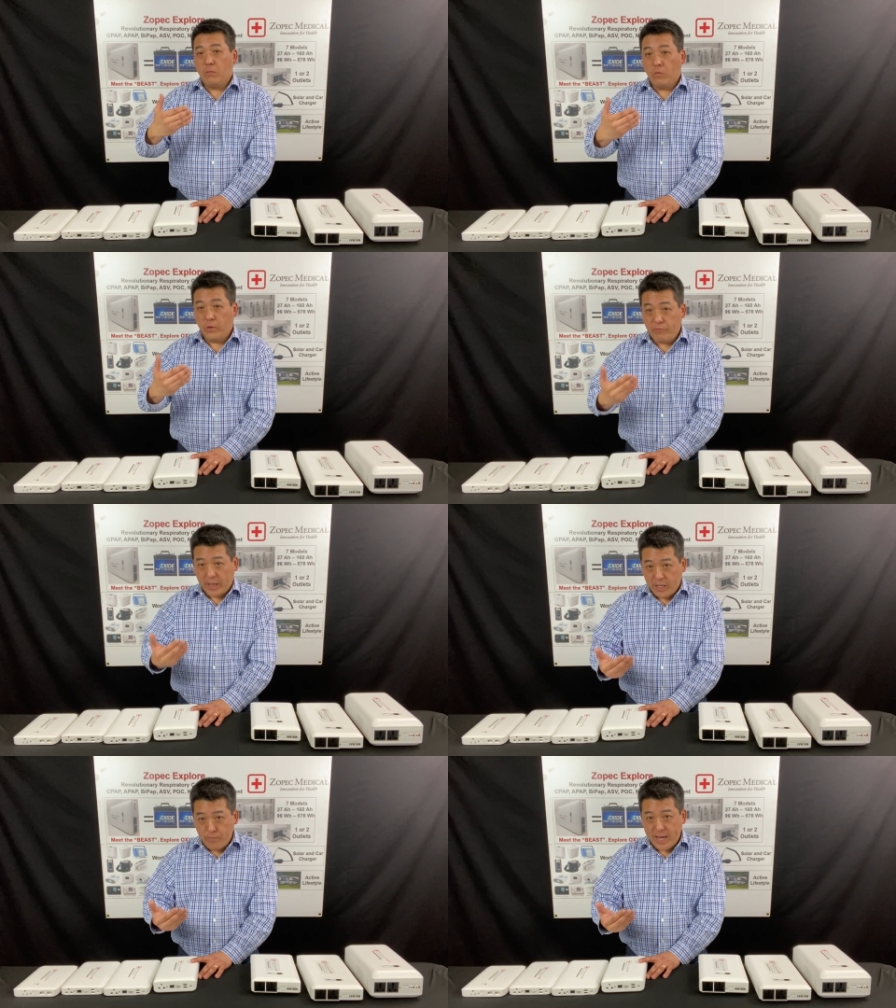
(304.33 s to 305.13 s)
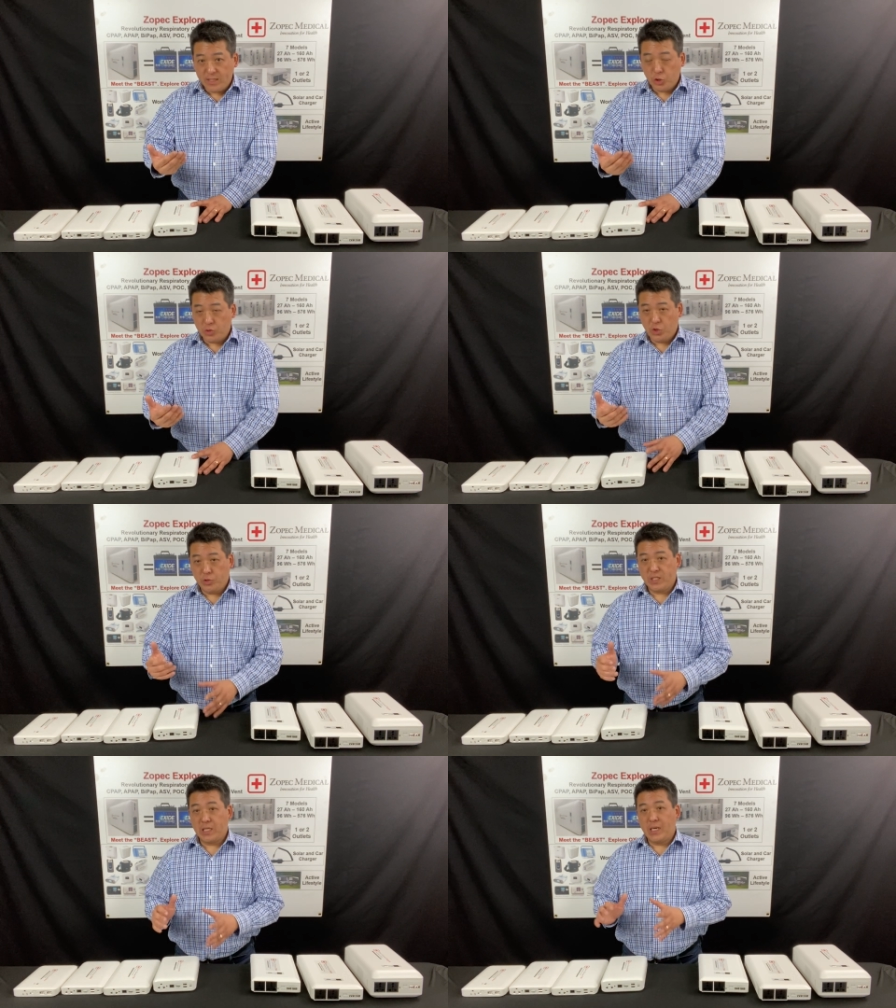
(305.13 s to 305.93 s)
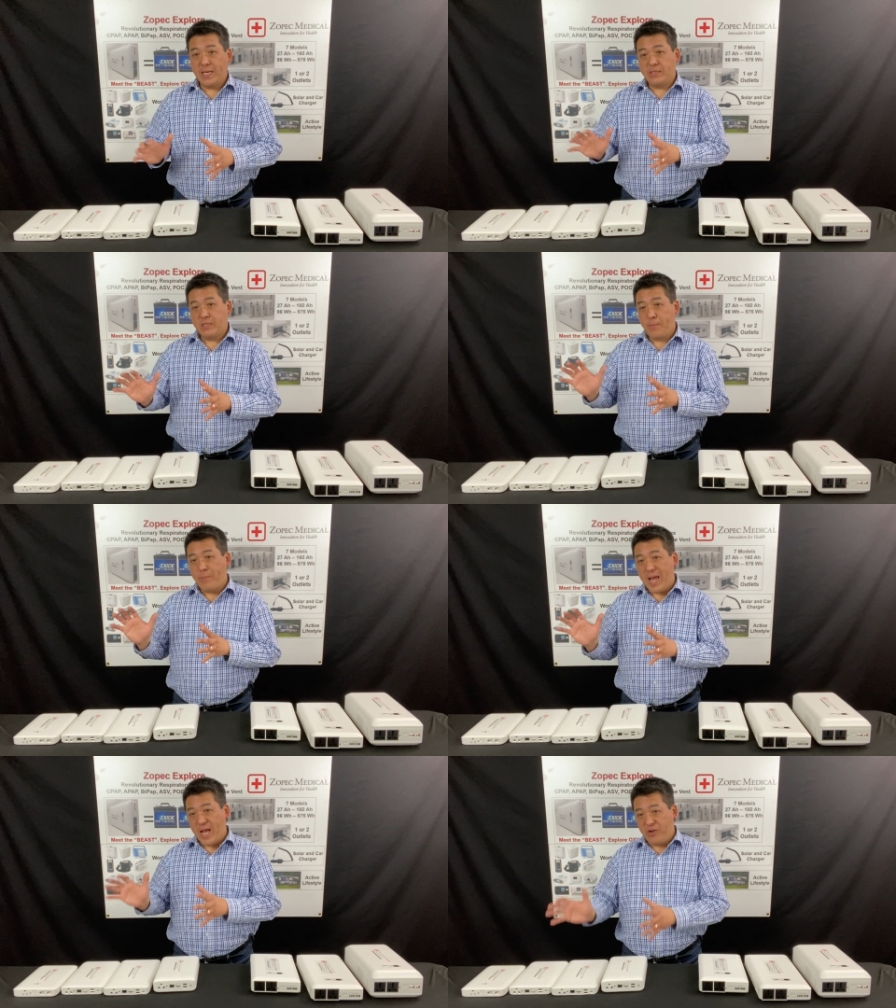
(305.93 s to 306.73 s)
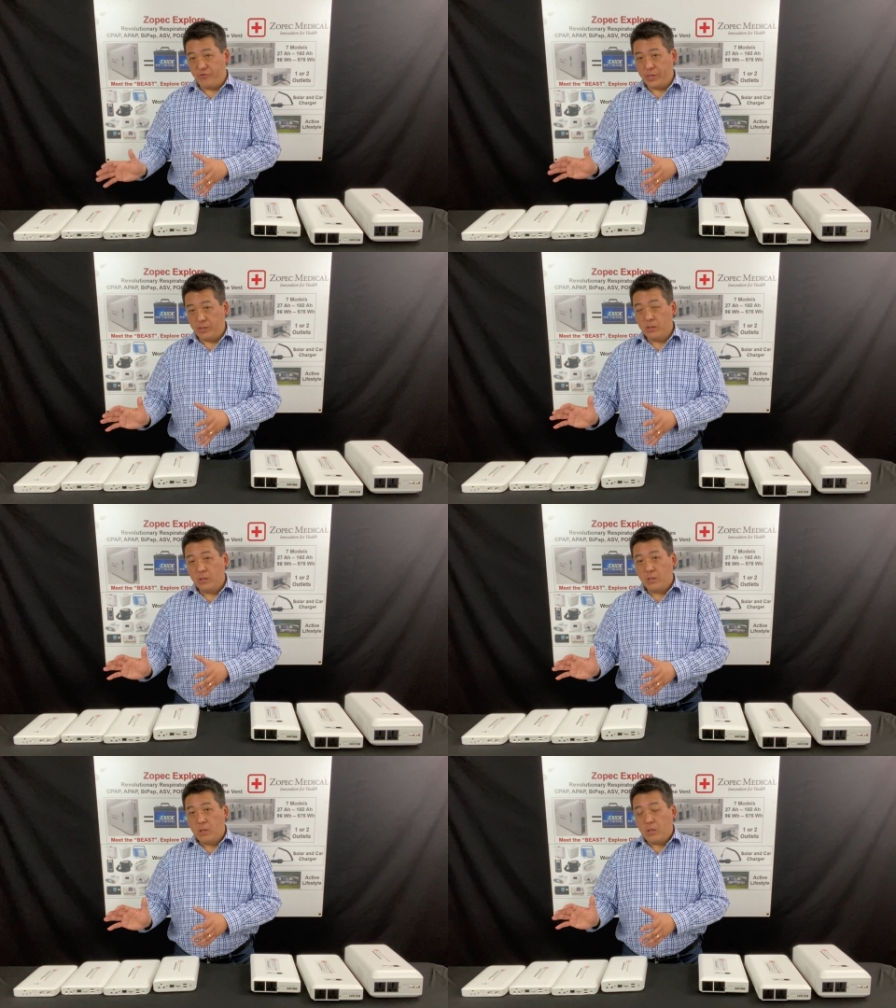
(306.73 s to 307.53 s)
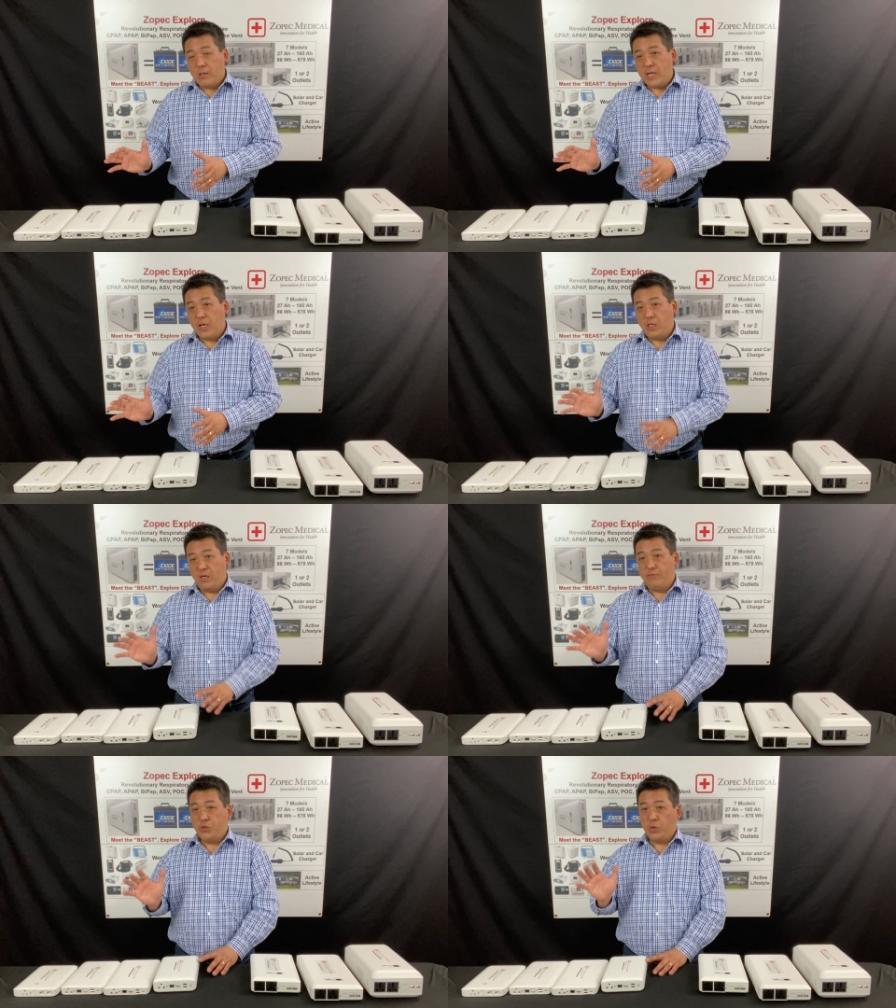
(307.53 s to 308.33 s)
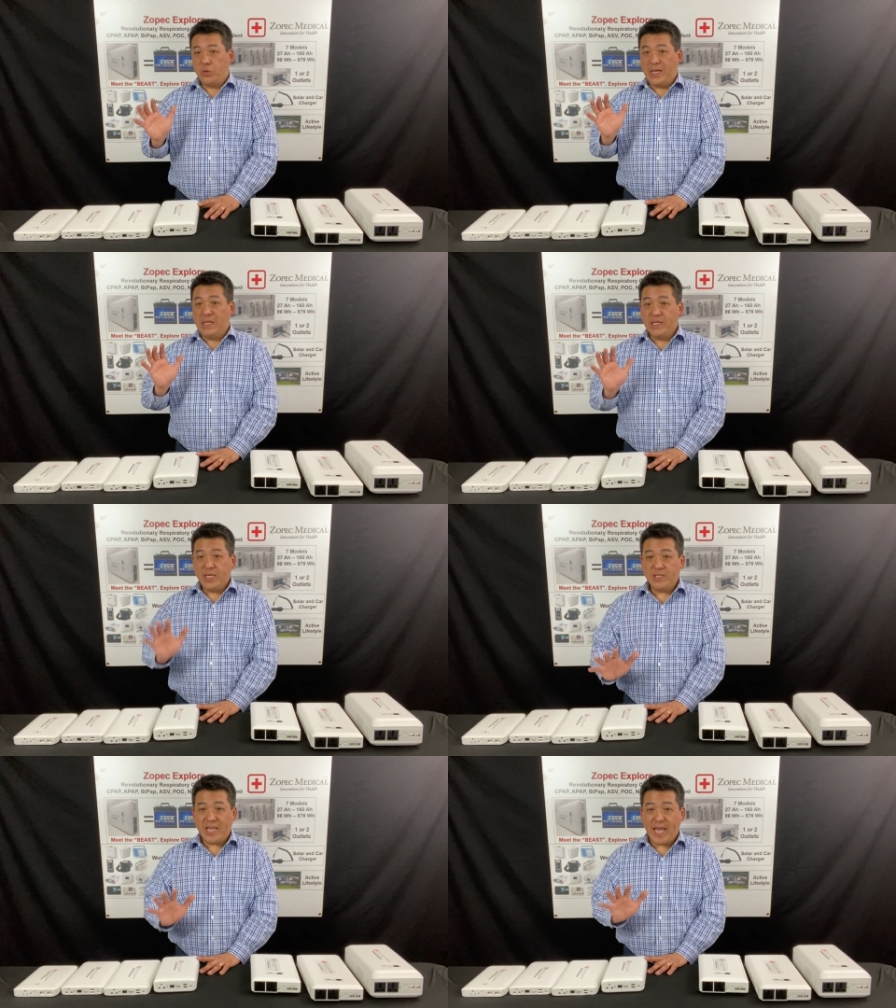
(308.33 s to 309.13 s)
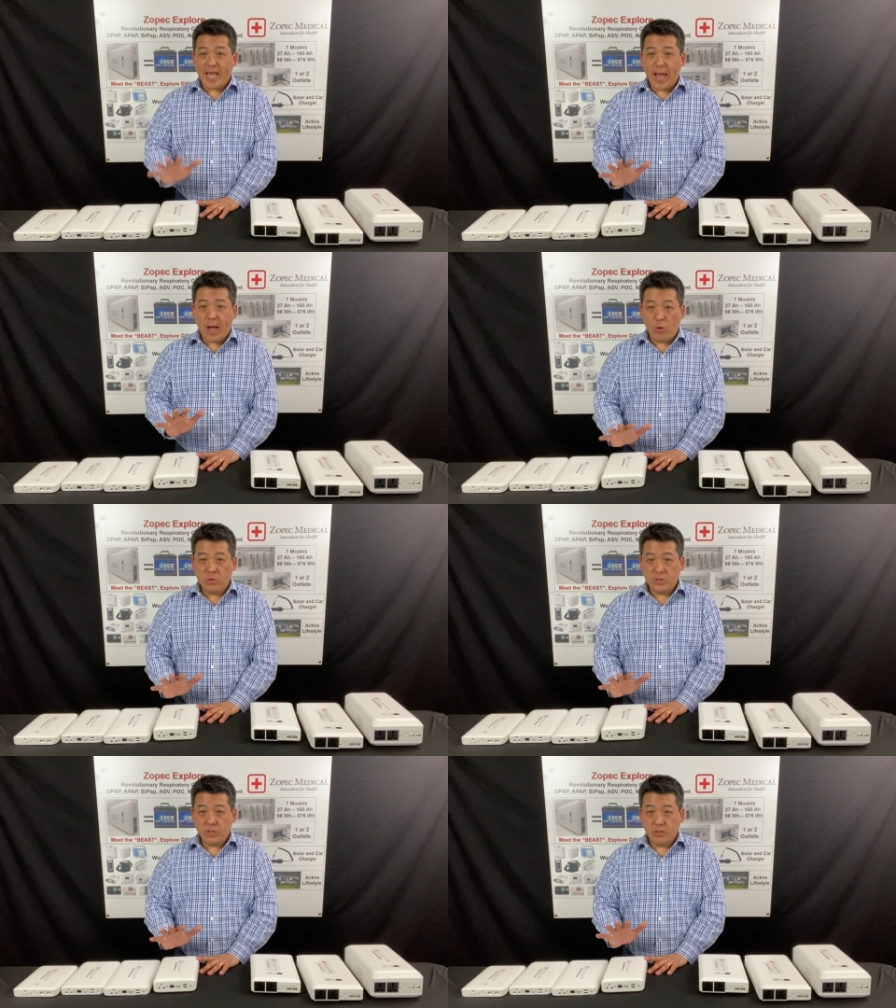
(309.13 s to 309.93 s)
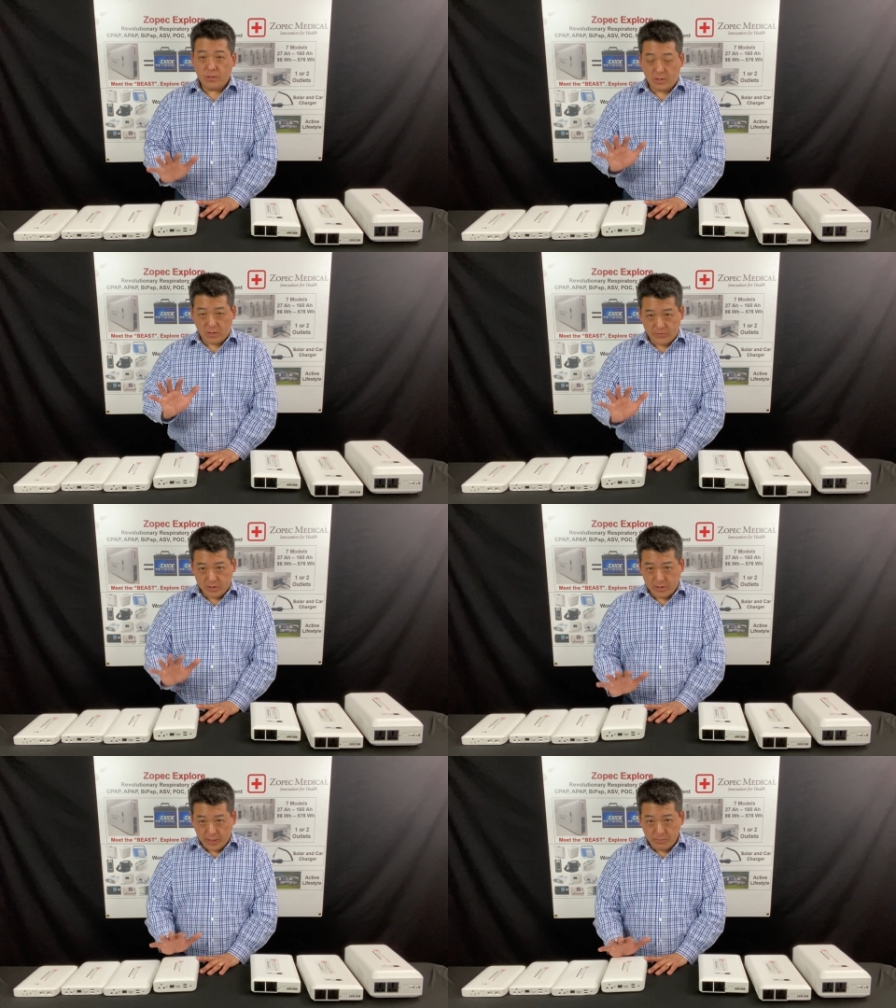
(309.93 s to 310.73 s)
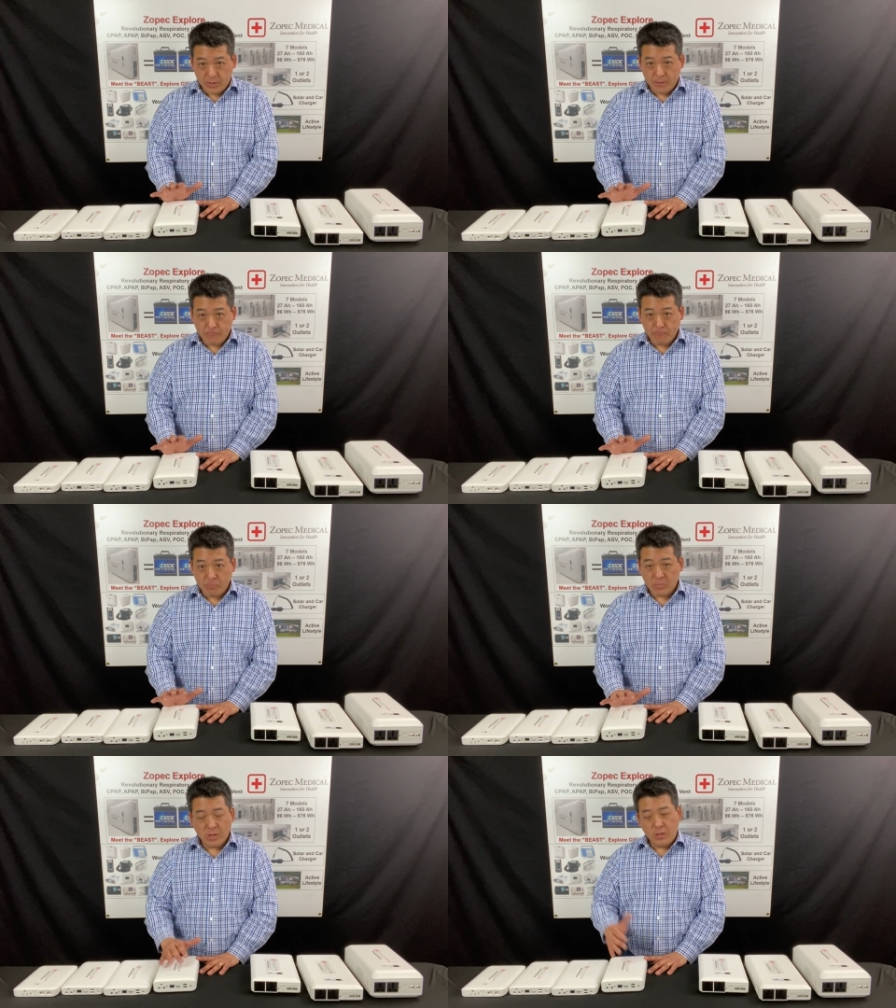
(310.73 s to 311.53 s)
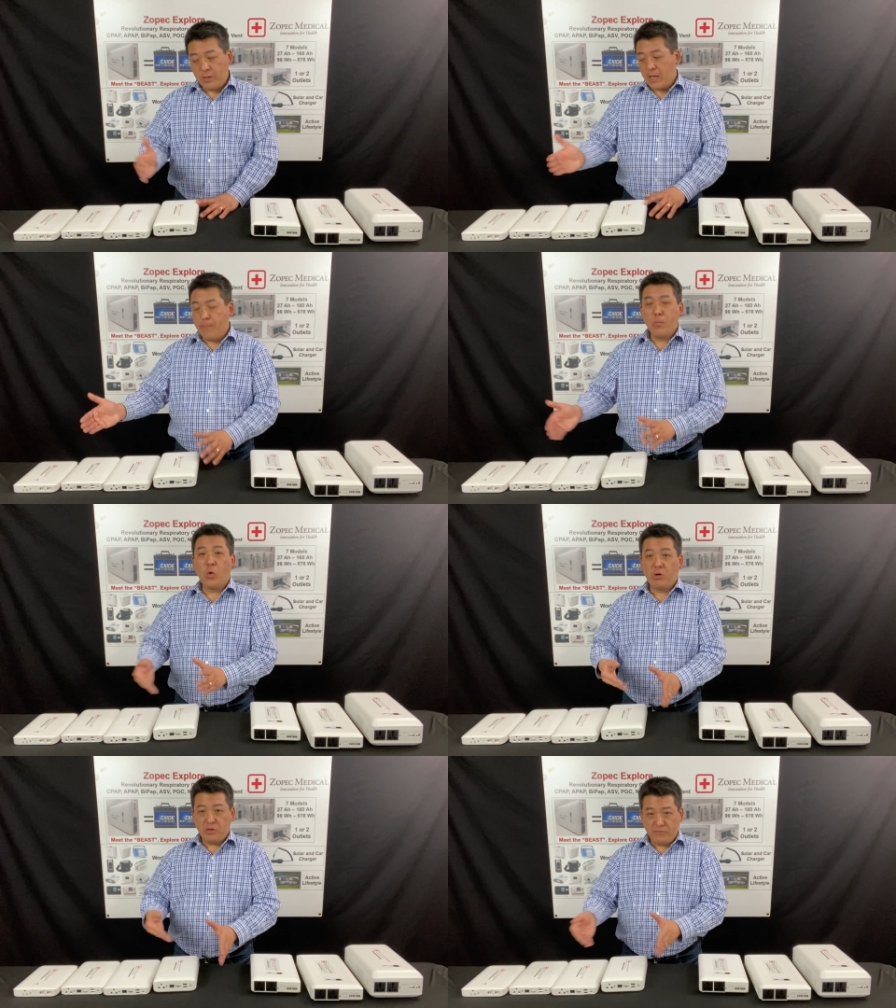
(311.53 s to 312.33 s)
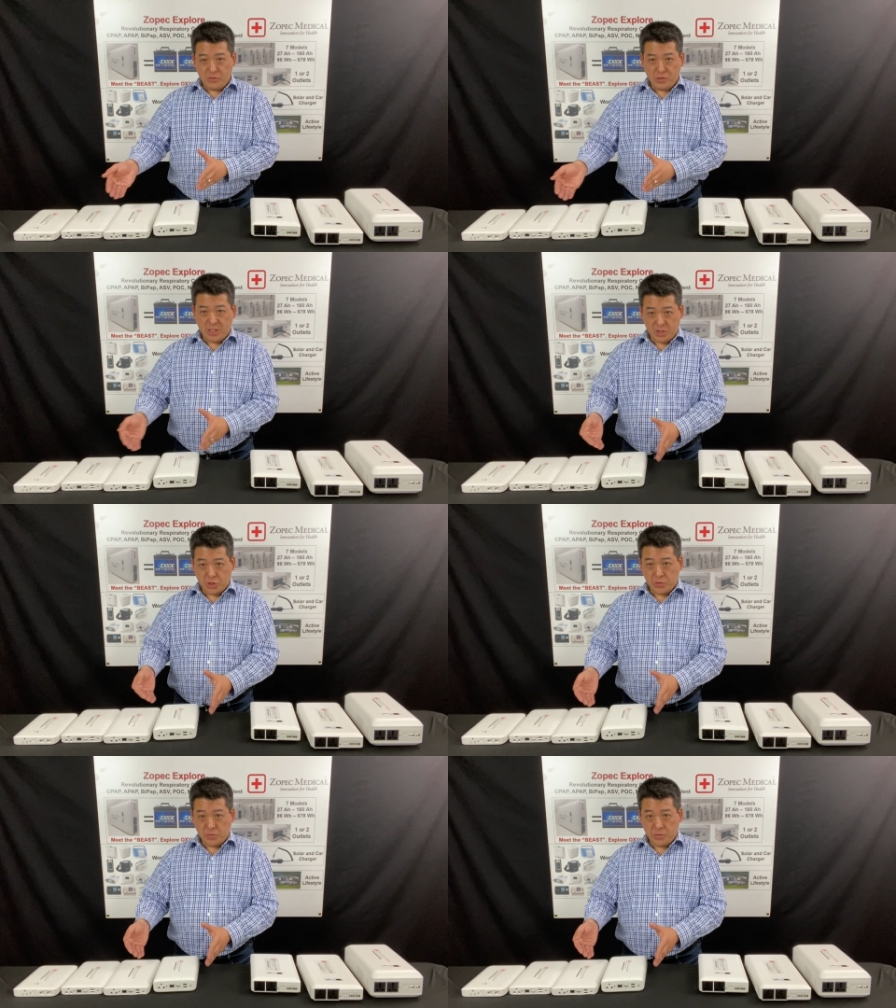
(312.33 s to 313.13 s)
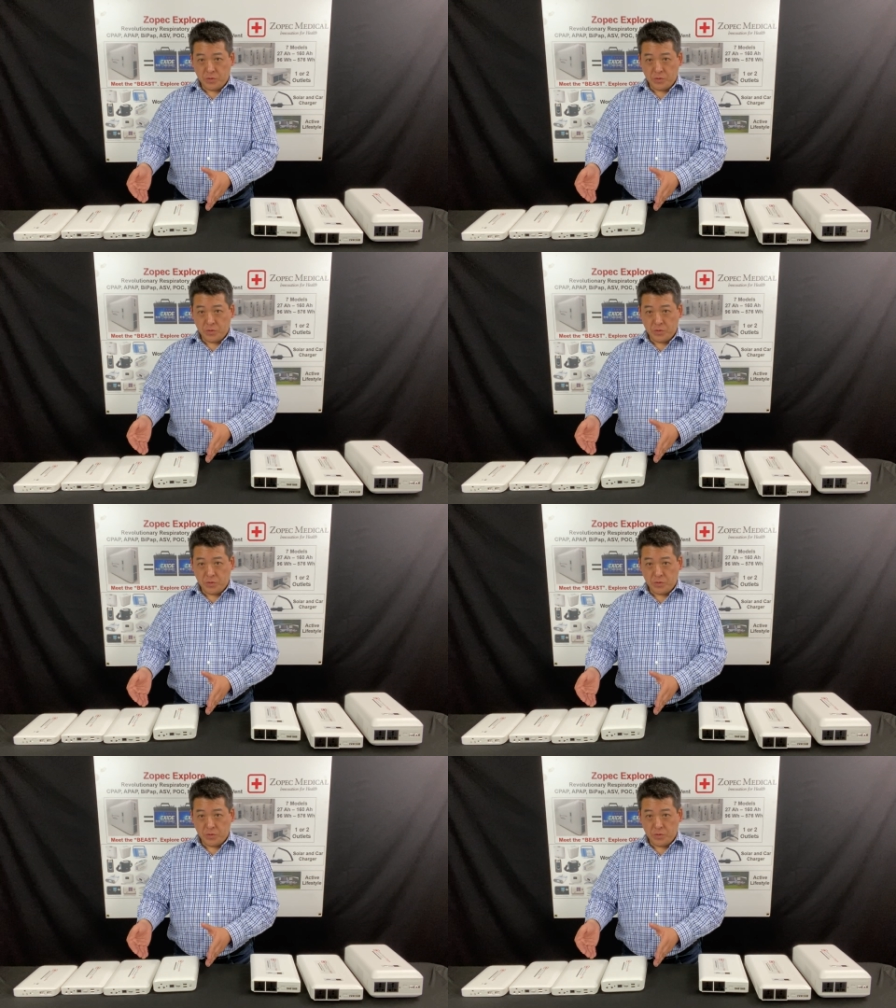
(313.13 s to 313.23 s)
we recommend you to select the battery that gives you at least eight hours of sleep and more if you need to.